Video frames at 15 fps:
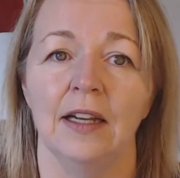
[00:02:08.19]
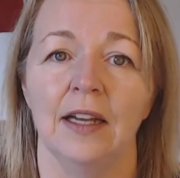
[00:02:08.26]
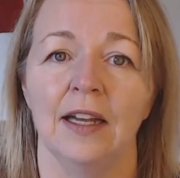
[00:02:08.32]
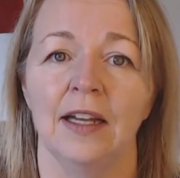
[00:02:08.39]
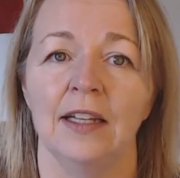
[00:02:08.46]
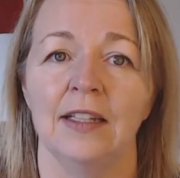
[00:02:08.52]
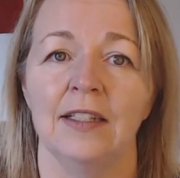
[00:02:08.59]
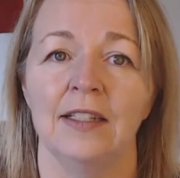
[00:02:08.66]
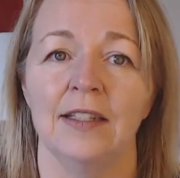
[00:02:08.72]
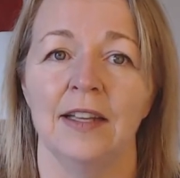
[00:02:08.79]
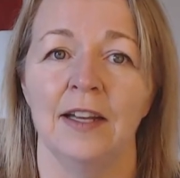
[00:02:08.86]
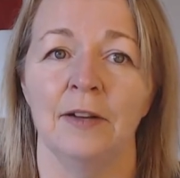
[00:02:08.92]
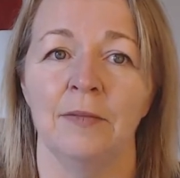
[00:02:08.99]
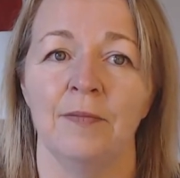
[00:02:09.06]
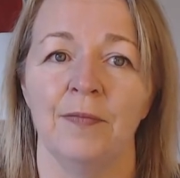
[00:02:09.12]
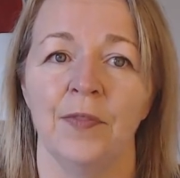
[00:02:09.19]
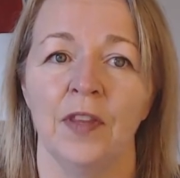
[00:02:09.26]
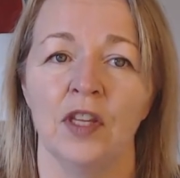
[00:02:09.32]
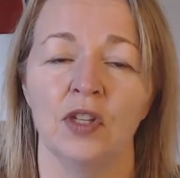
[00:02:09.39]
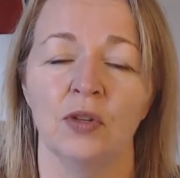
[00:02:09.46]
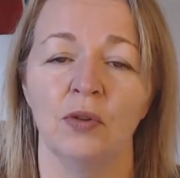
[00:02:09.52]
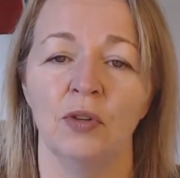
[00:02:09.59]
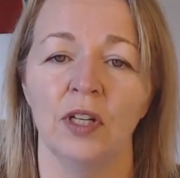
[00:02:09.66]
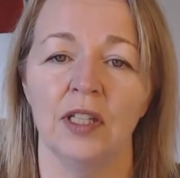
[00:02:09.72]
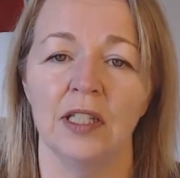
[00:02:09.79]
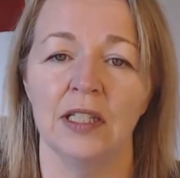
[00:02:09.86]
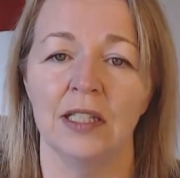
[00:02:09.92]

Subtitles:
And the school had this